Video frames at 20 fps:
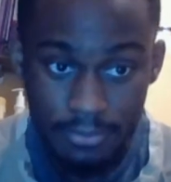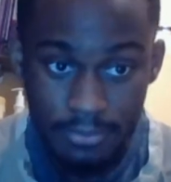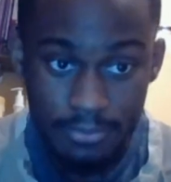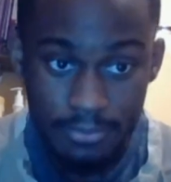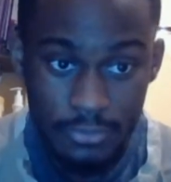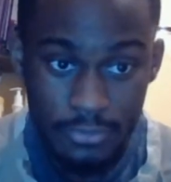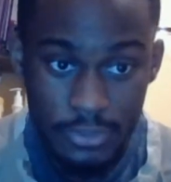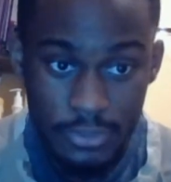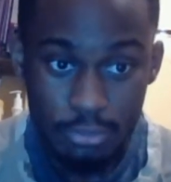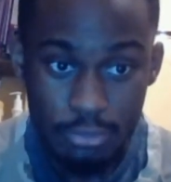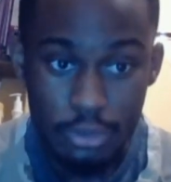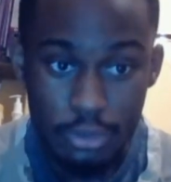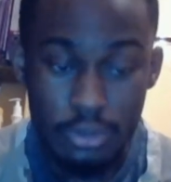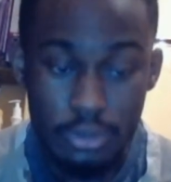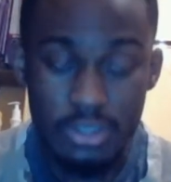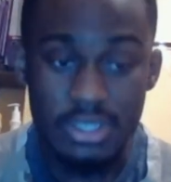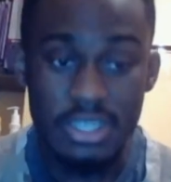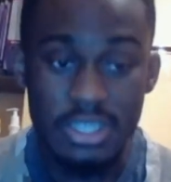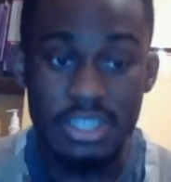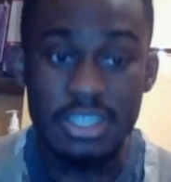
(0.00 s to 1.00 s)
of the
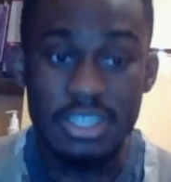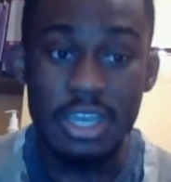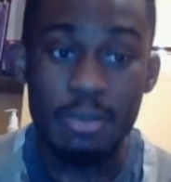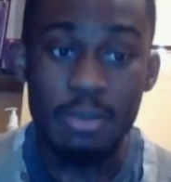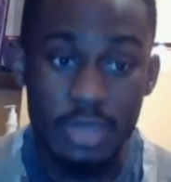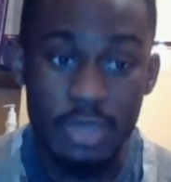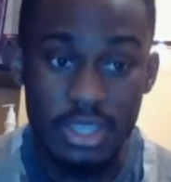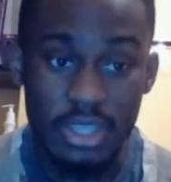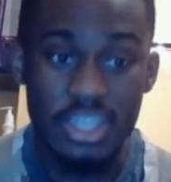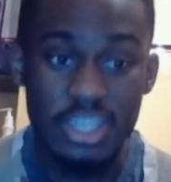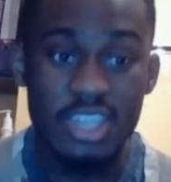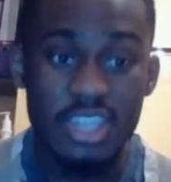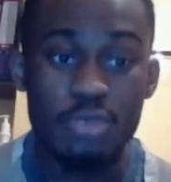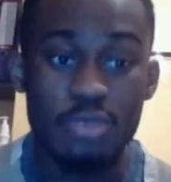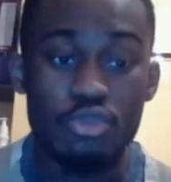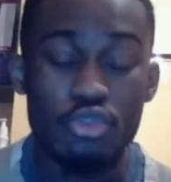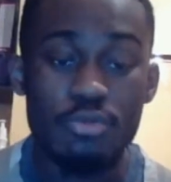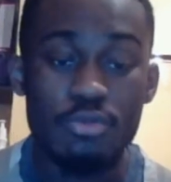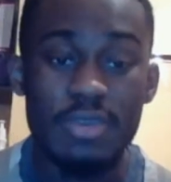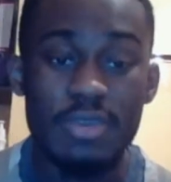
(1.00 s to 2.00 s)
essence of the Most
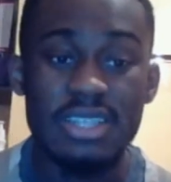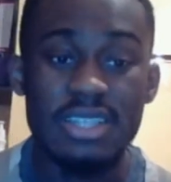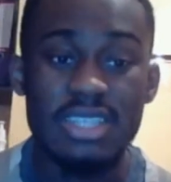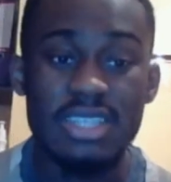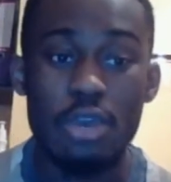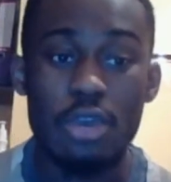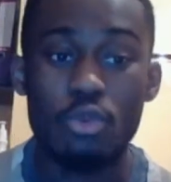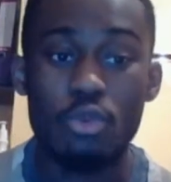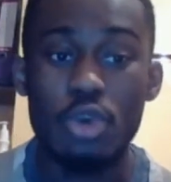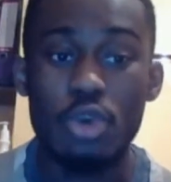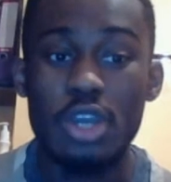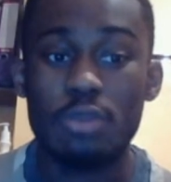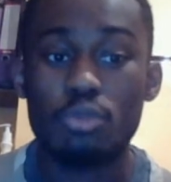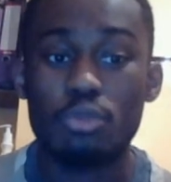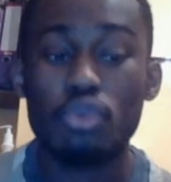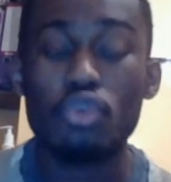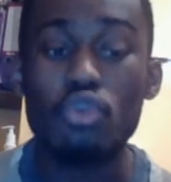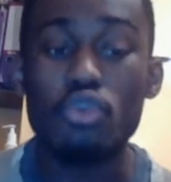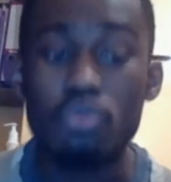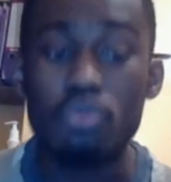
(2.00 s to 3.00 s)
High,
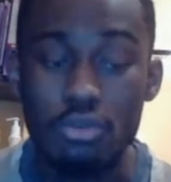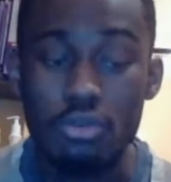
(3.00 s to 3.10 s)
okay?